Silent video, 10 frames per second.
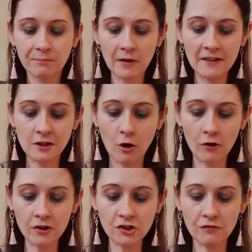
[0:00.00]
As
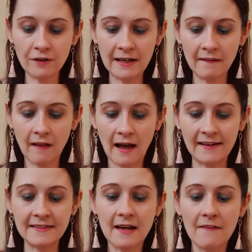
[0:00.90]
long as you
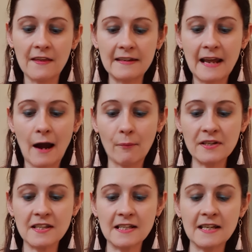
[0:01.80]
realise that now
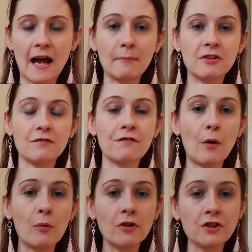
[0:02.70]
is the time to
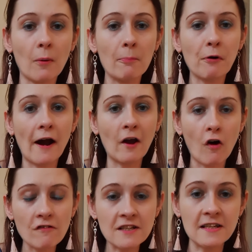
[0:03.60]
focus on
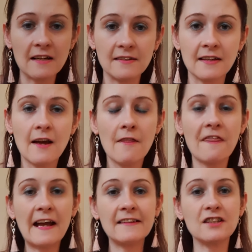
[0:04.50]
priorities,
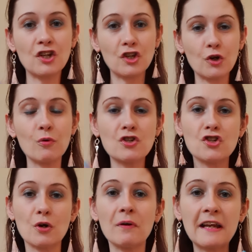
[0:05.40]
things that you are
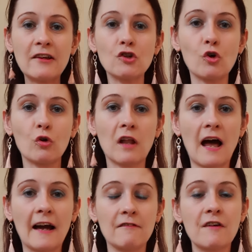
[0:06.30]
doing in your
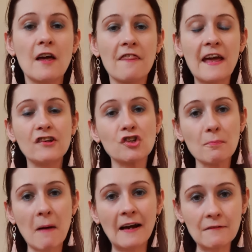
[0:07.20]
life, things you're
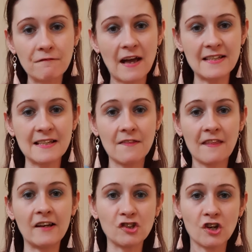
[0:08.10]
manifesting,
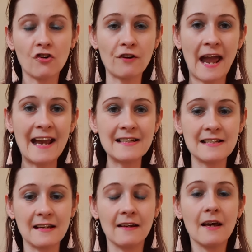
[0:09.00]
things you're
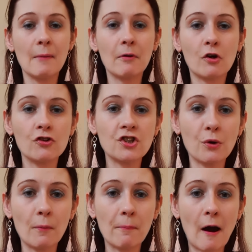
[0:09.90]
creating, because
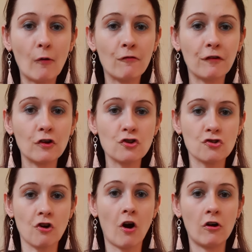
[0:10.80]
you are powerful and
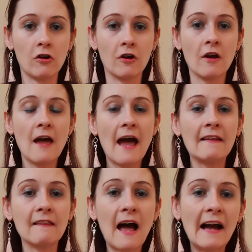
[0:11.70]
strong.
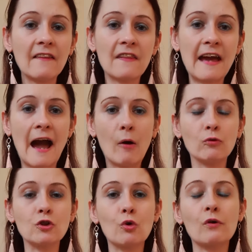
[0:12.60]
And like the
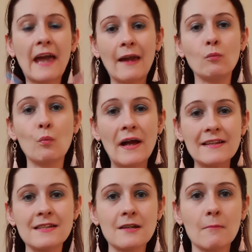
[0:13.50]
owl, you'll gain
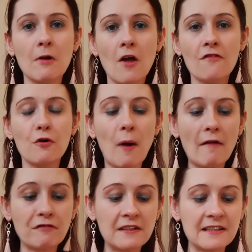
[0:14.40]
wisdom through
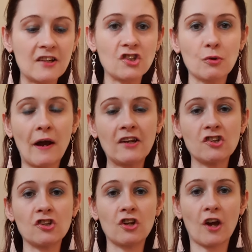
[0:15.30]
every
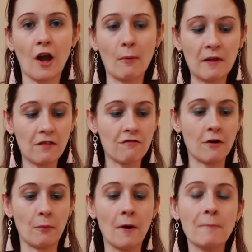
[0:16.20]
situation you're going
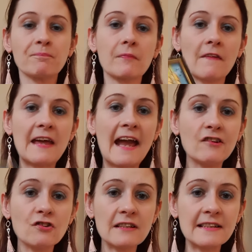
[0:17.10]
through. The
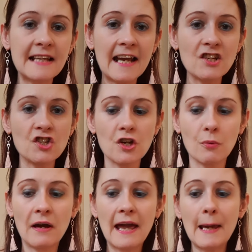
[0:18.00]
angels are saying to
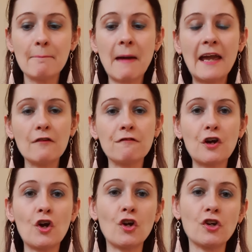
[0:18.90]
you, it may have
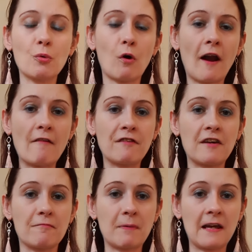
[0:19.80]
hurt you whatever
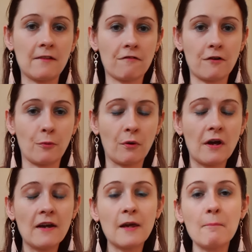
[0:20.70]
you've been through.
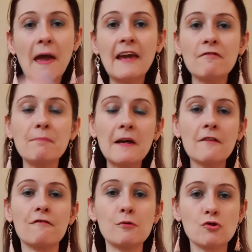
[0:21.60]
You may have
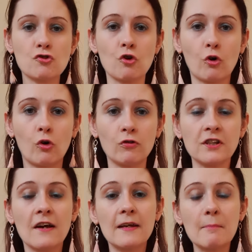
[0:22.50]
been through struggles.
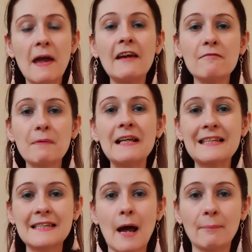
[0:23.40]
You may have been
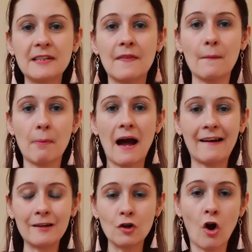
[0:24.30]
stabbed in the
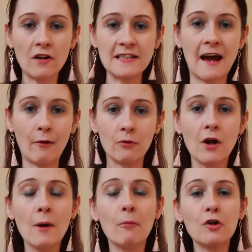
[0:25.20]
back and knocked down,
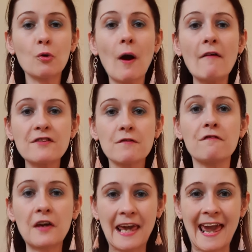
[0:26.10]
but you have to
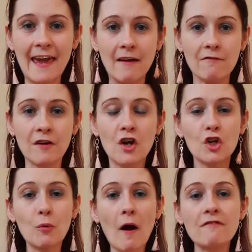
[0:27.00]
forgive.
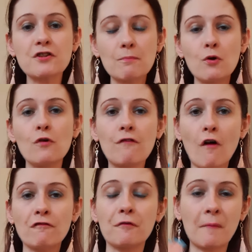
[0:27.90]
You have to move
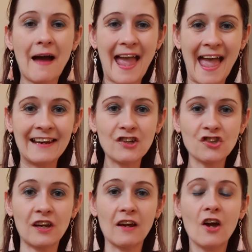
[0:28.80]
on from that
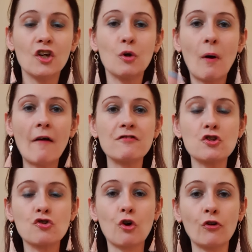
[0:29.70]
energy. You have to
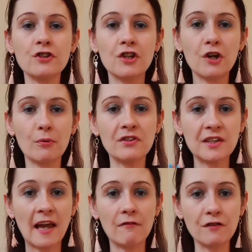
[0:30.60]
trust that you are
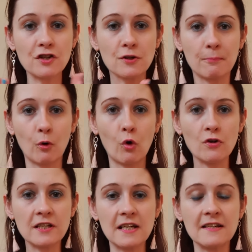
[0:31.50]
safe and
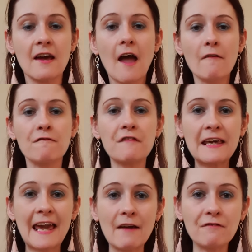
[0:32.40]
supported and
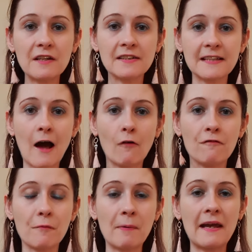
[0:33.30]
forgive yourself
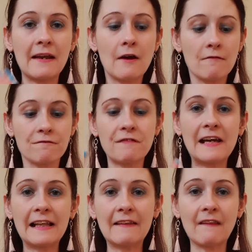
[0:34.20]
for being
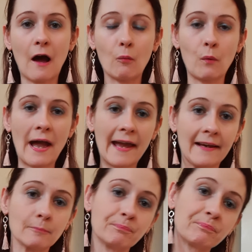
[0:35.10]
feeling that way.